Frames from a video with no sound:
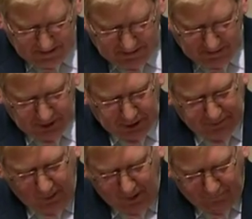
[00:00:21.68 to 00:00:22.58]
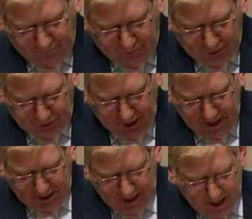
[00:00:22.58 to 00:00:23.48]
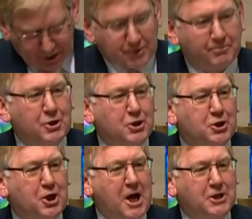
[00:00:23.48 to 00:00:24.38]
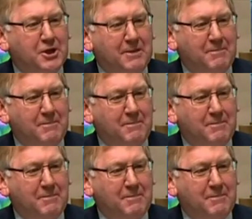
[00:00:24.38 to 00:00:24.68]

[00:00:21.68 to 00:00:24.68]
this is my first and last speech as a